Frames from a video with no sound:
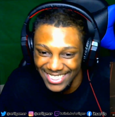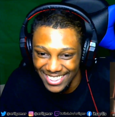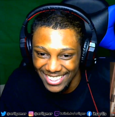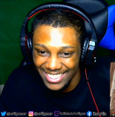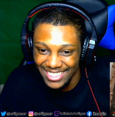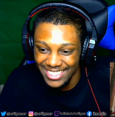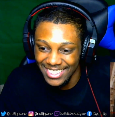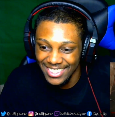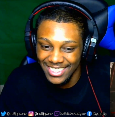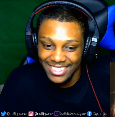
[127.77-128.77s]

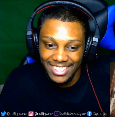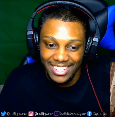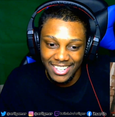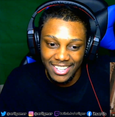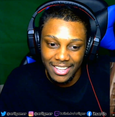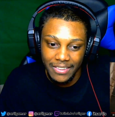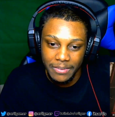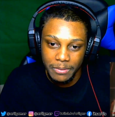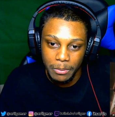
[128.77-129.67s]
[no speech]